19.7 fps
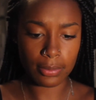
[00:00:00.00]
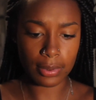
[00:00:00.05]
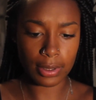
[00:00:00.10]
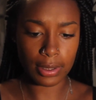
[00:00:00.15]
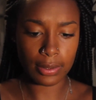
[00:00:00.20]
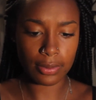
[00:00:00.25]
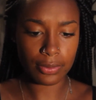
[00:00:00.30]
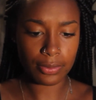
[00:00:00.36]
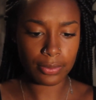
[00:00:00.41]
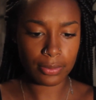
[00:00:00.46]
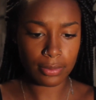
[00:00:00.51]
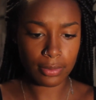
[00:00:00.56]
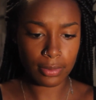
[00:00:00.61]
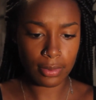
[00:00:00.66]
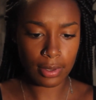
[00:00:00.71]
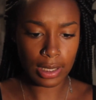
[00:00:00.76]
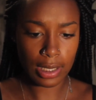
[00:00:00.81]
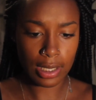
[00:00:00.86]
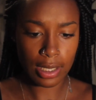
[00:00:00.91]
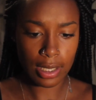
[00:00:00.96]
but
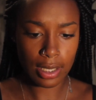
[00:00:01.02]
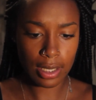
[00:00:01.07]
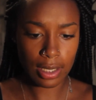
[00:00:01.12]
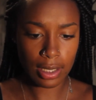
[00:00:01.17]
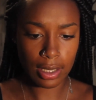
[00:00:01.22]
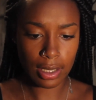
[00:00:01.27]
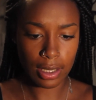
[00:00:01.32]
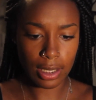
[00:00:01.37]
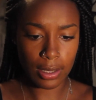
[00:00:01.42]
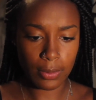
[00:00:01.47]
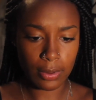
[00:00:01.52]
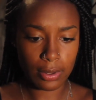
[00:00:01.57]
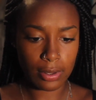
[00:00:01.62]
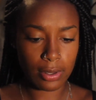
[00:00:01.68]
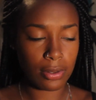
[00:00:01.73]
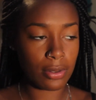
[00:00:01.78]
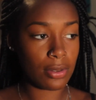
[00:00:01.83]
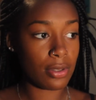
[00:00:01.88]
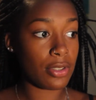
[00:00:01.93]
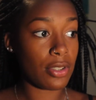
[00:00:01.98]
it will
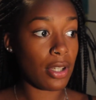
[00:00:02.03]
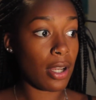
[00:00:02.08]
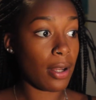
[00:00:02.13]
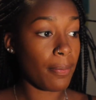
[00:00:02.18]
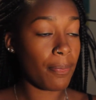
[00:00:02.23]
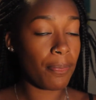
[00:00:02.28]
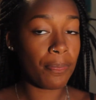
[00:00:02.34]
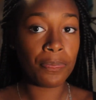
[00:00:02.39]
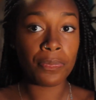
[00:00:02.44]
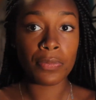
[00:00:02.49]
still do the job.